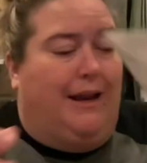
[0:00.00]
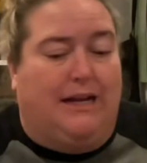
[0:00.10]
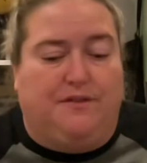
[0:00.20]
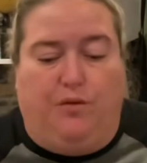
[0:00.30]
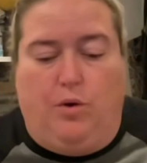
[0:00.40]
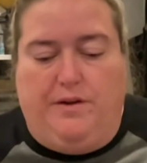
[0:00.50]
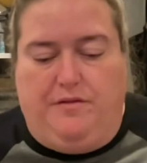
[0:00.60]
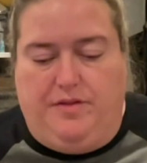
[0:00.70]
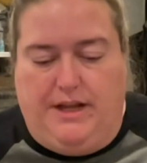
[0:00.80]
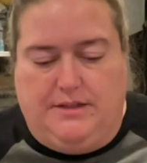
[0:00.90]
it has 4
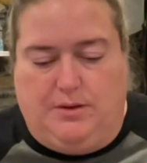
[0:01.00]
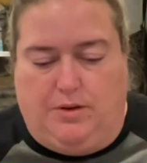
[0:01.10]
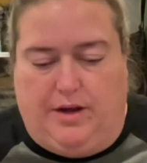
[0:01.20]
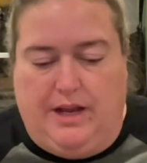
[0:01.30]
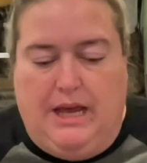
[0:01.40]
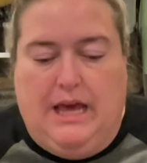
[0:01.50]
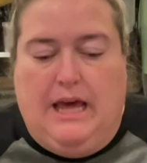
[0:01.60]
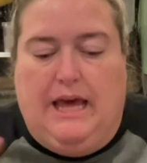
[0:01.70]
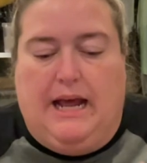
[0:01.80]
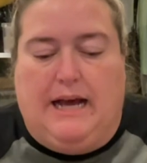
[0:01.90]
different things going on.
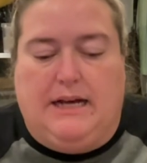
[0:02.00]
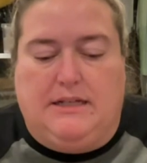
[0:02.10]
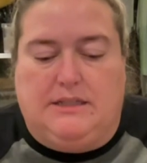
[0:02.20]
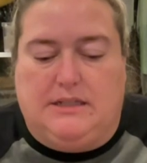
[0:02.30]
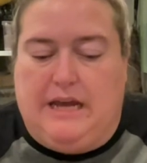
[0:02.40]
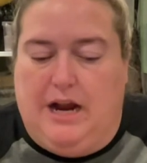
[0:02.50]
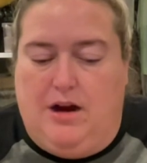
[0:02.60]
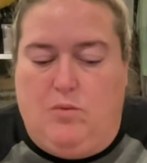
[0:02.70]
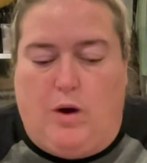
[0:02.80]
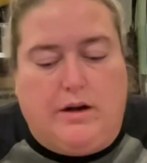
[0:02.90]
It has
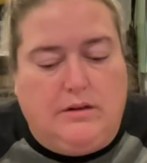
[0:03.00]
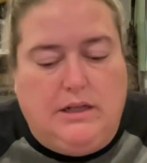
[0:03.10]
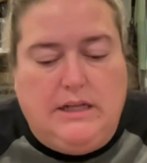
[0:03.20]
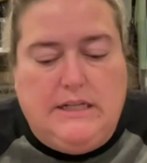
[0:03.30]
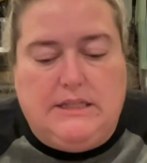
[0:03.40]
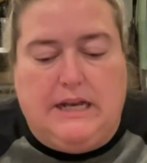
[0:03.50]
Karen Water Lilies,